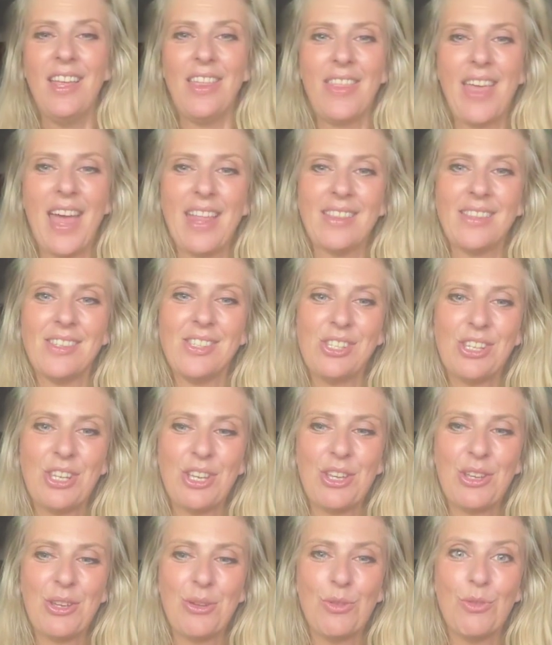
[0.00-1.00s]
than
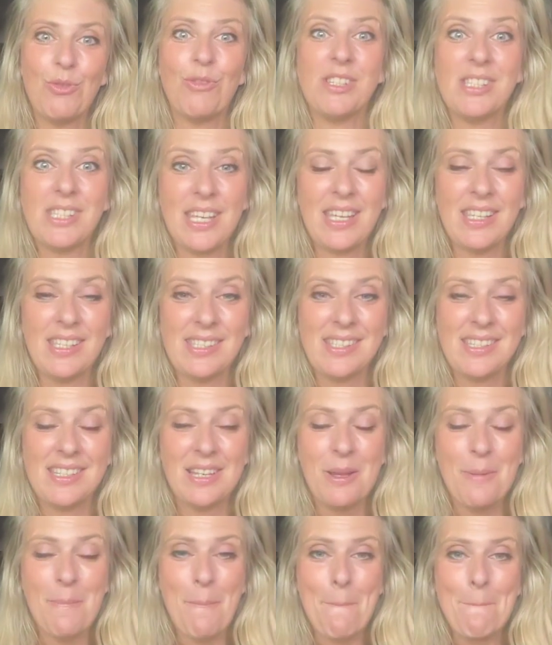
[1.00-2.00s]
to
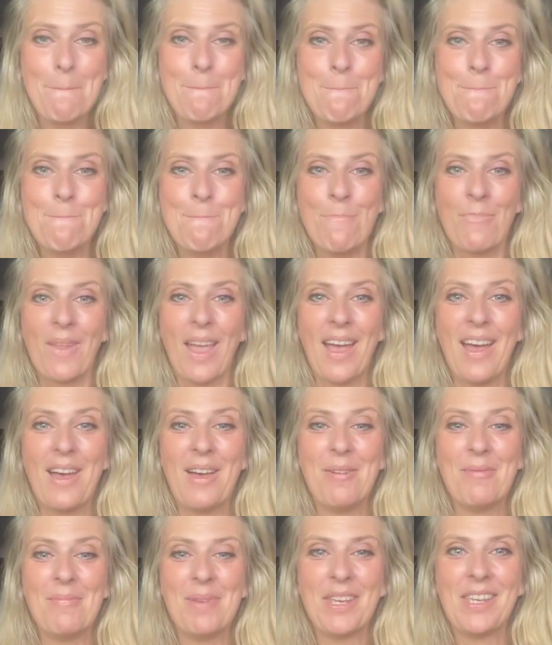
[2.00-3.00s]
resist,
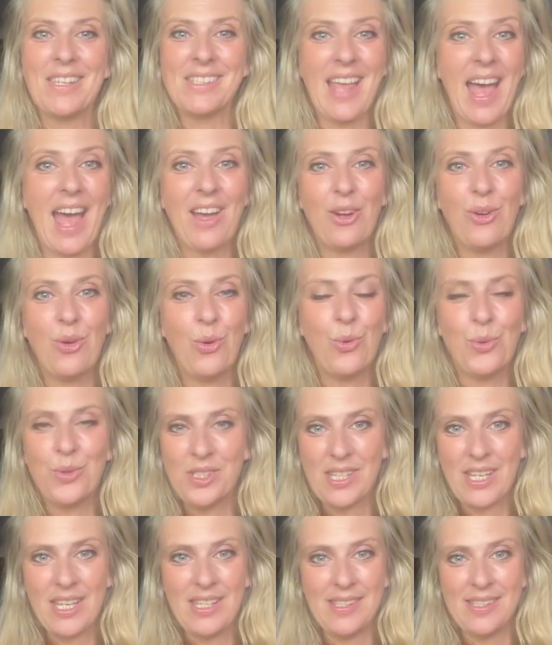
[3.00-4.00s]
because that
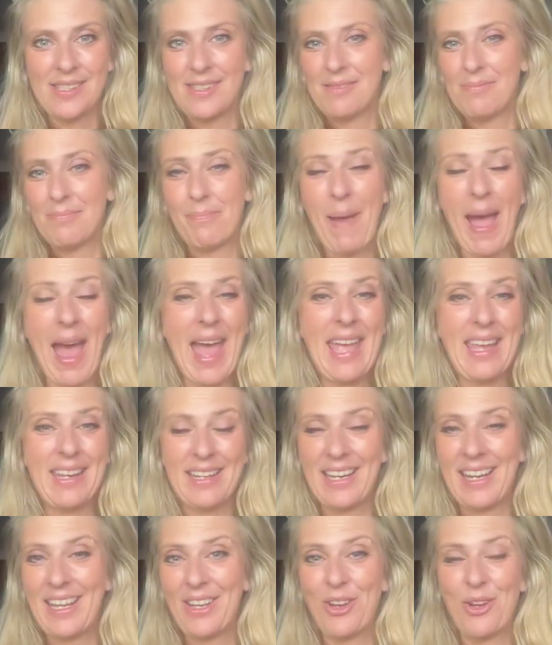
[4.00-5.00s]
causes
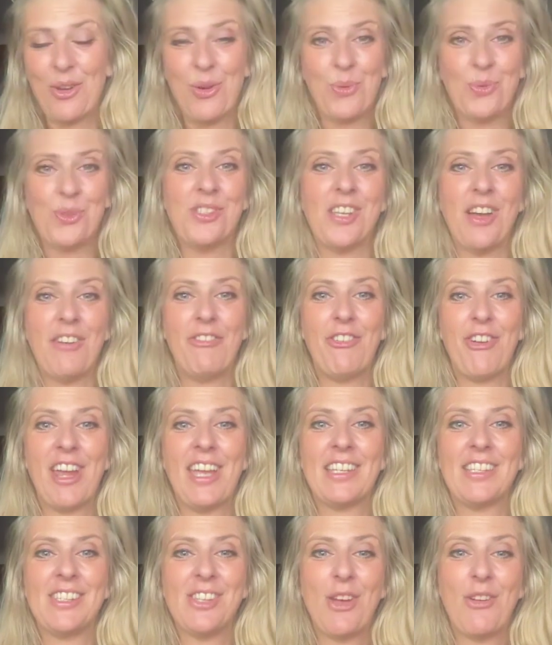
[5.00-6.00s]
pain and it can cause
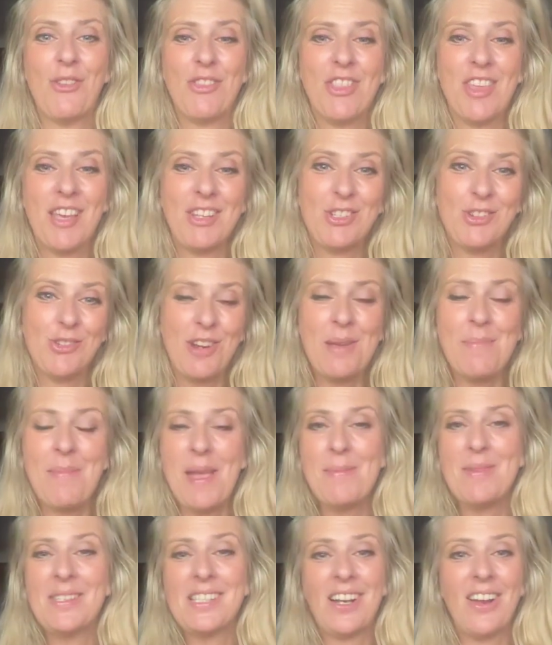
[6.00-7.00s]
suffering. So the Tree
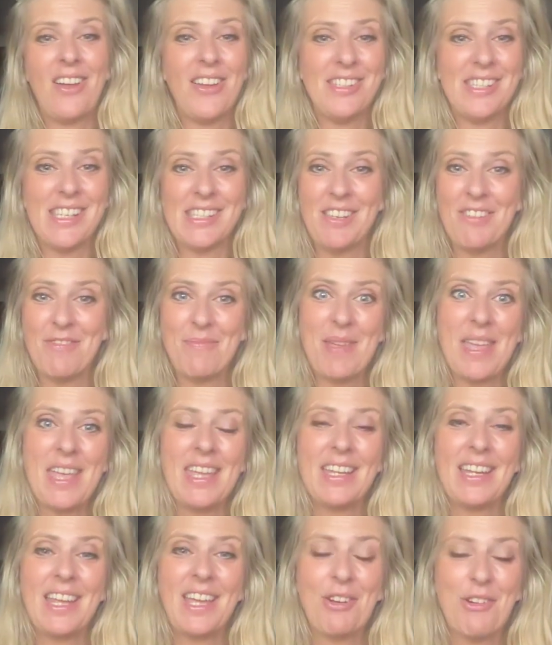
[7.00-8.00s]
Babies classes have
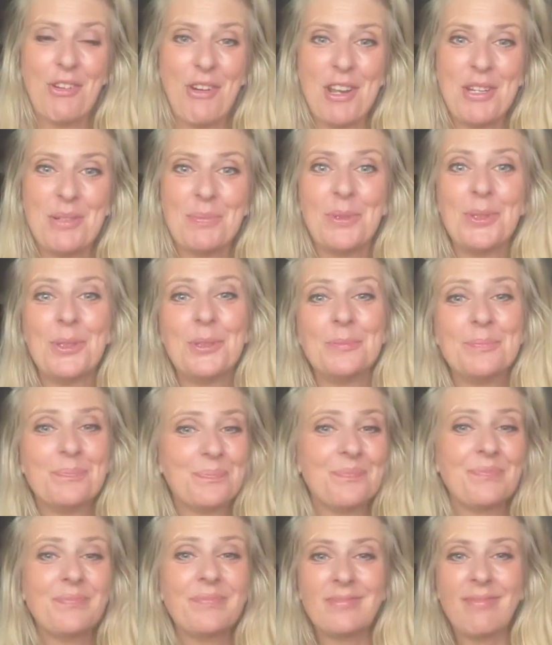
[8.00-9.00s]
been incredible.
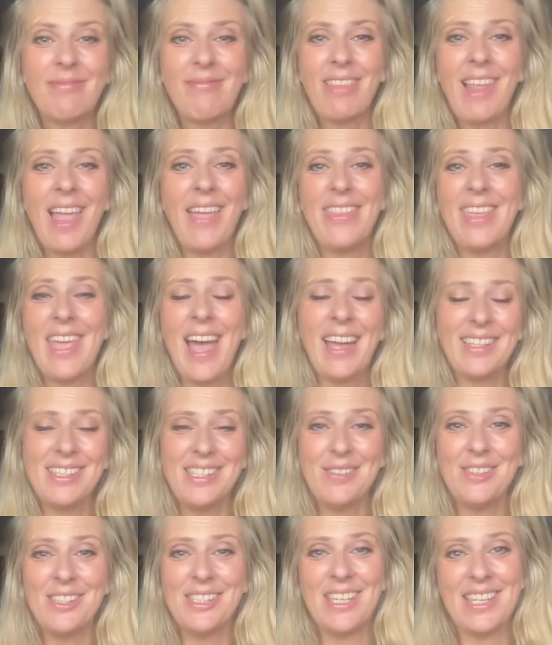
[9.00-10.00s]
And the
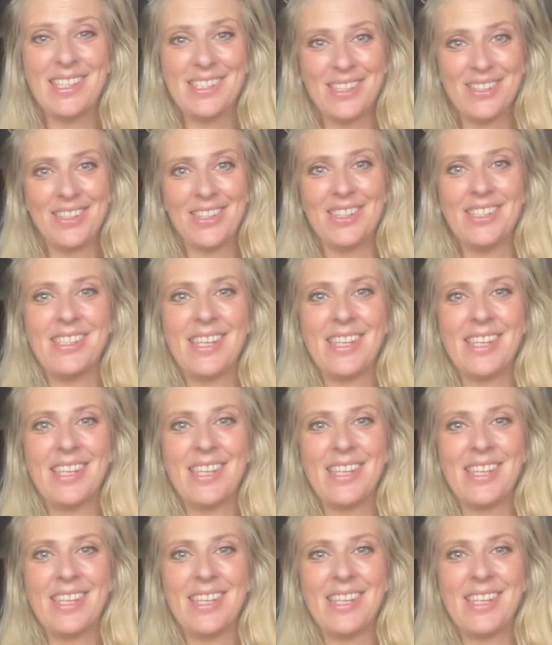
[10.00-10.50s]
activities, as I